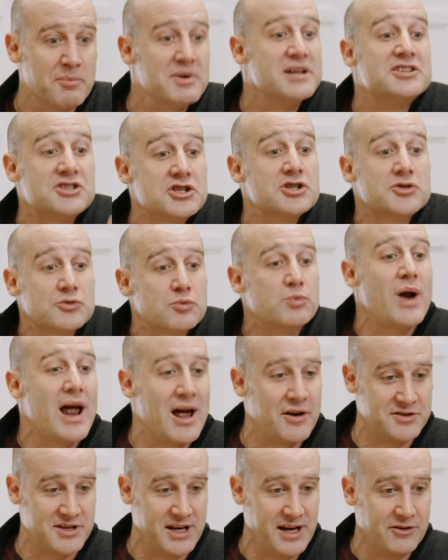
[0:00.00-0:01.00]
But it's just
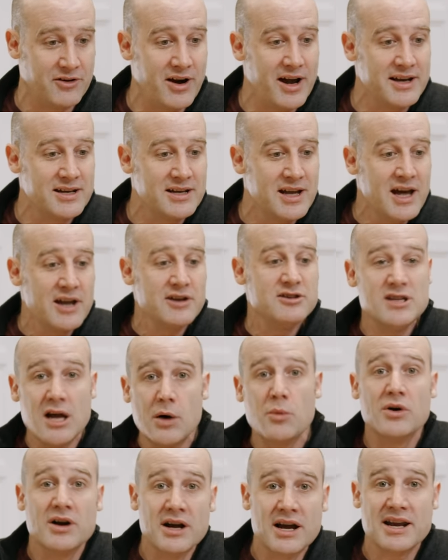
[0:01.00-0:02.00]
rounding, right? No
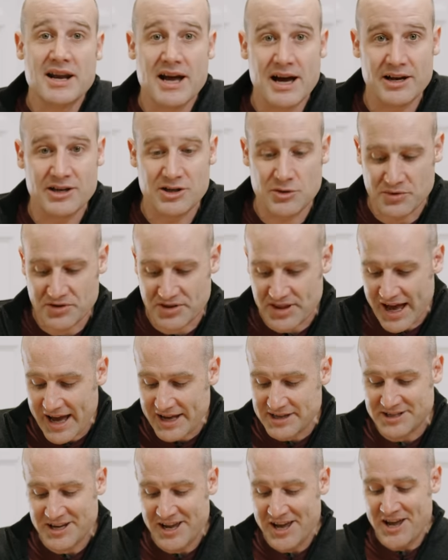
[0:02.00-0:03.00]
one can argue with
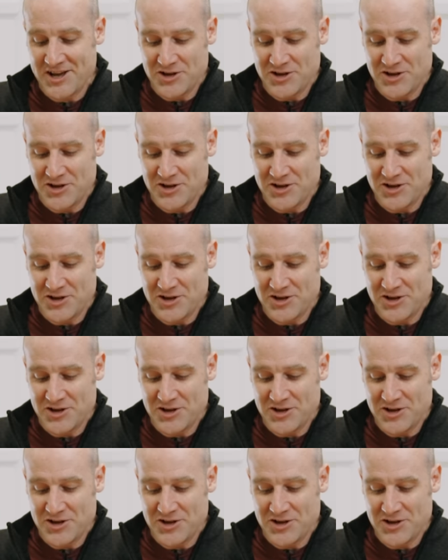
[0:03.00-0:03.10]
that.